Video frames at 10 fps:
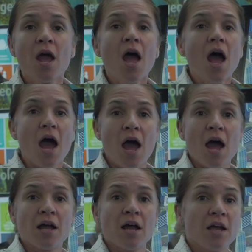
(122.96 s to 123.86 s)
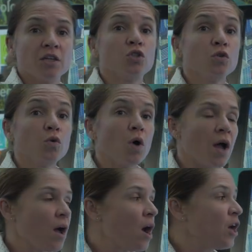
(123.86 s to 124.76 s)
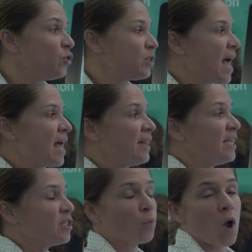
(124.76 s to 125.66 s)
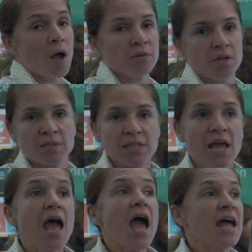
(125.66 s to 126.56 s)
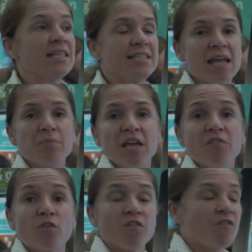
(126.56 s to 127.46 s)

uh, uh, to uh, understand these problems. And same thing for